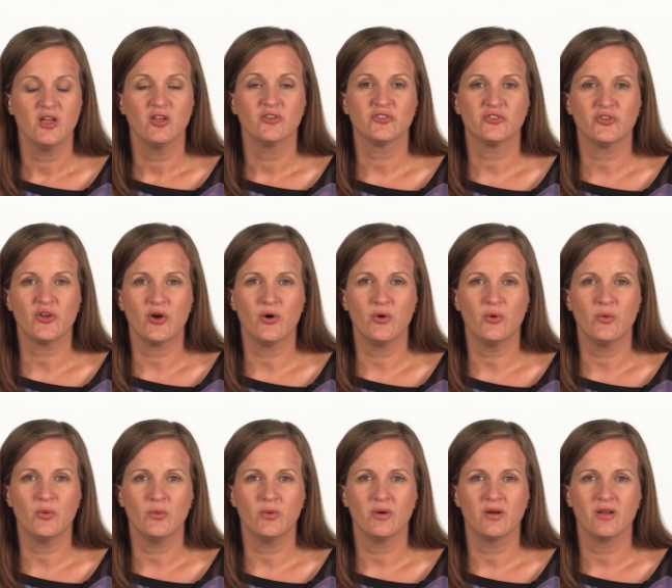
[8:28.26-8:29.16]

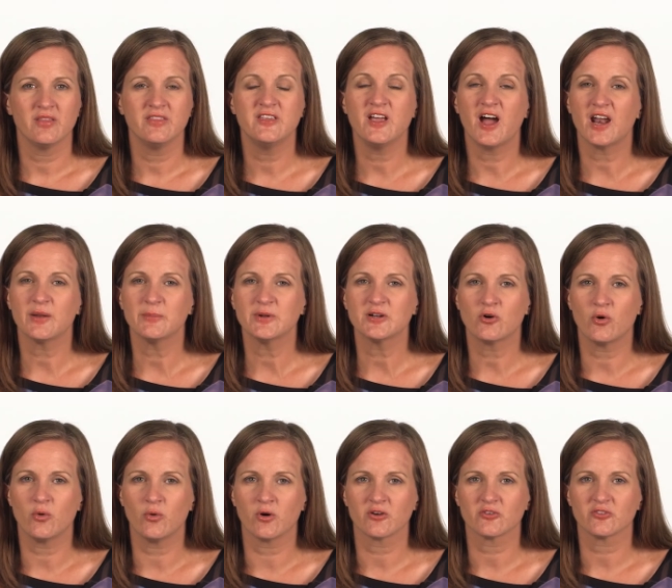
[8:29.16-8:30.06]
So the Ottoman
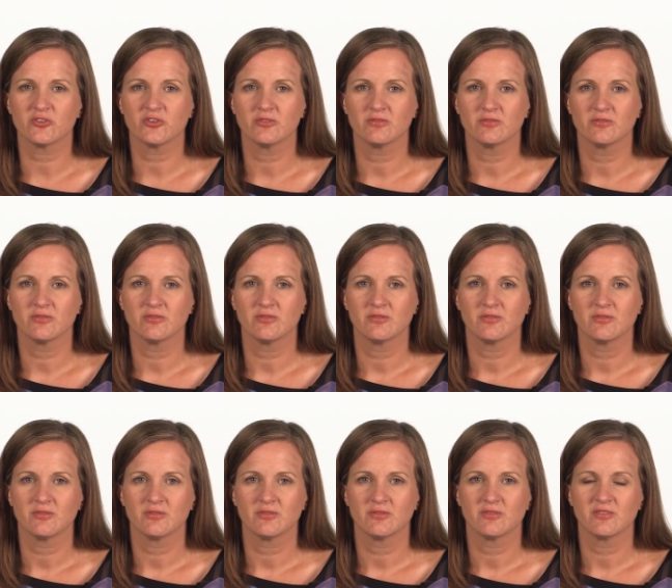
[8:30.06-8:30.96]
court
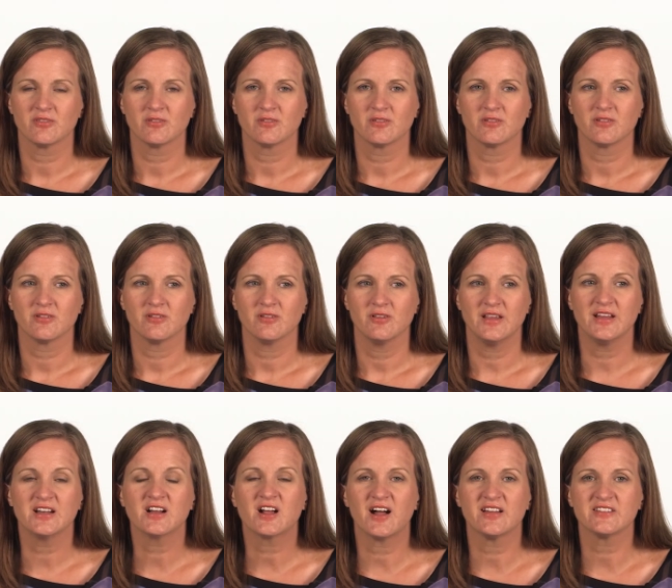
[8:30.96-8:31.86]

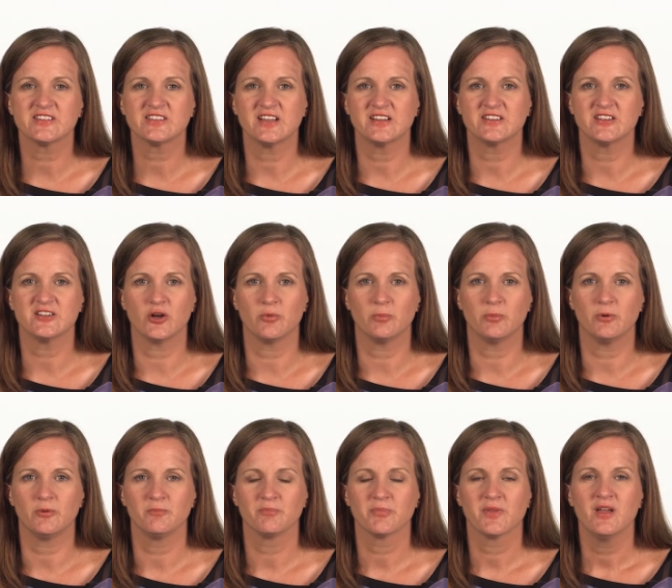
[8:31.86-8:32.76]
in
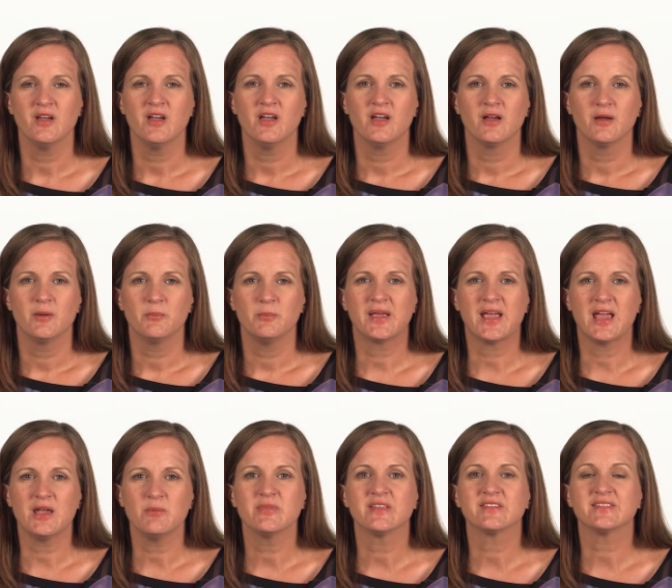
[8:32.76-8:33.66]
Constantinople
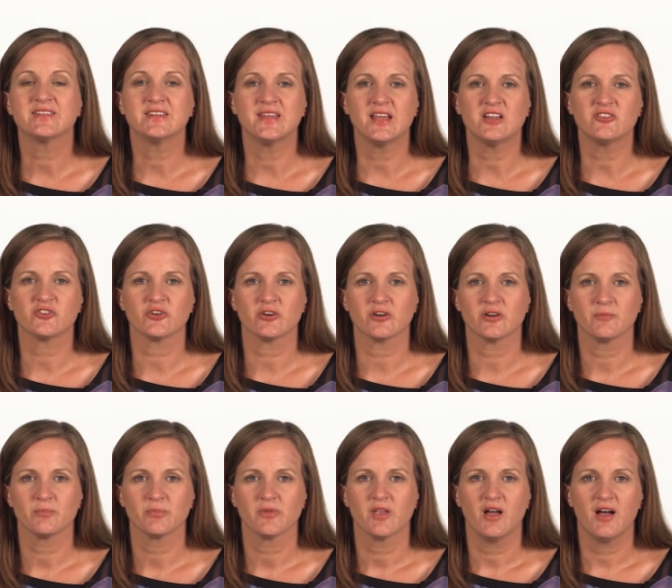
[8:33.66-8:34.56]
became the center
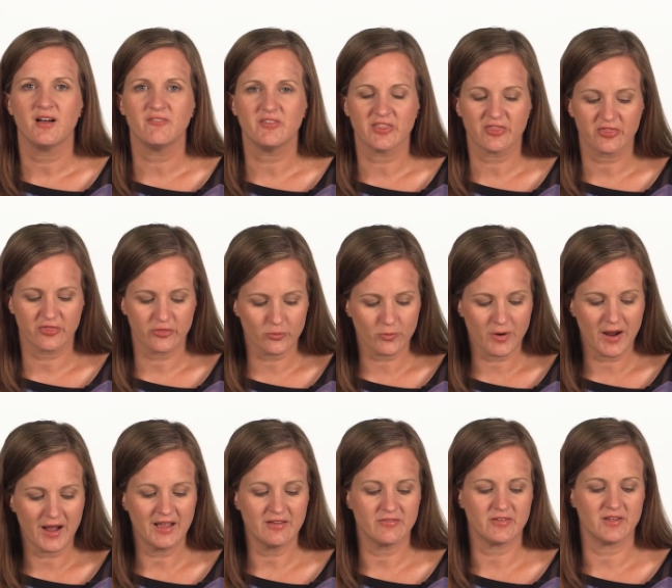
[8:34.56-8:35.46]
of a
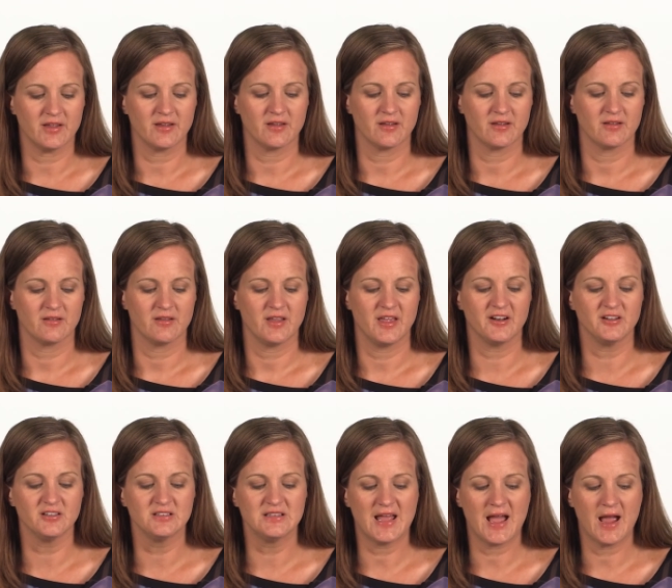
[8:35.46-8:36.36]
thriving and
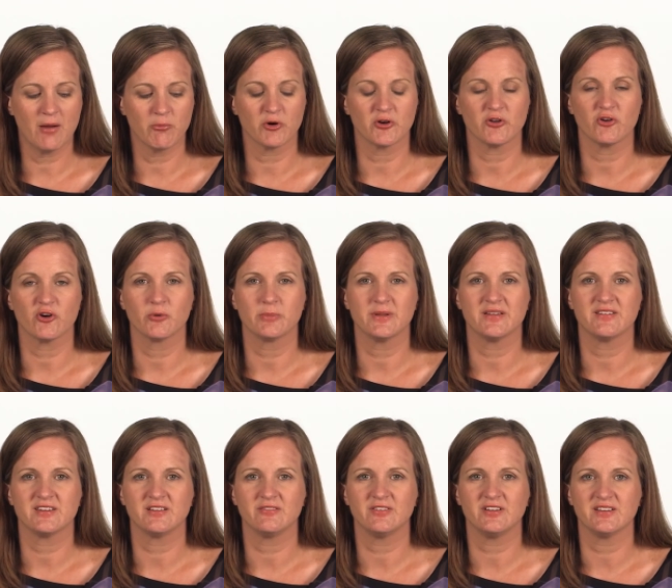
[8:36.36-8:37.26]
elaborate urban
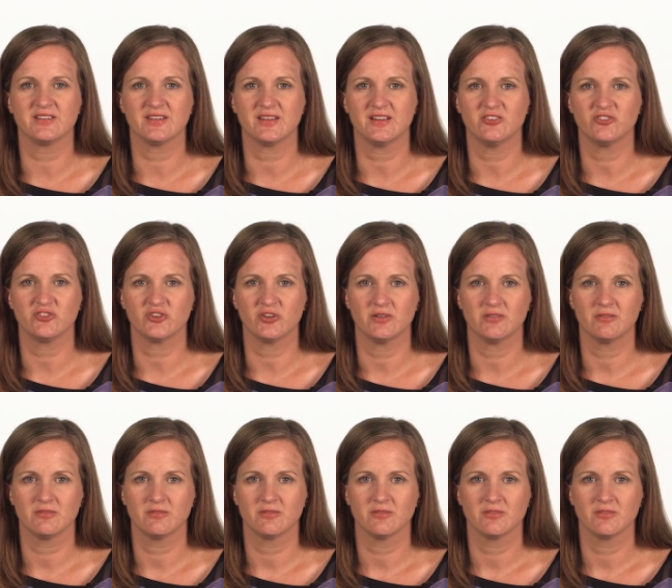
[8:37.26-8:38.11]
civilization